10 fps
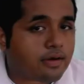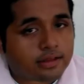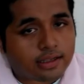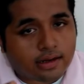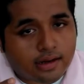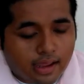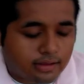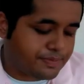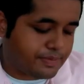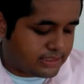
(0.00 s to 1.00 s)
here are the
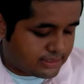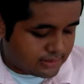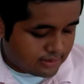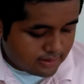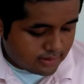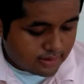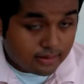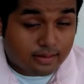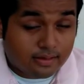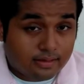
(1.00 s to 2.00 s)
announcements.
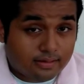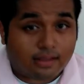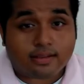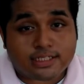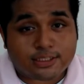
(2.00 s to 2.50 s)
Now,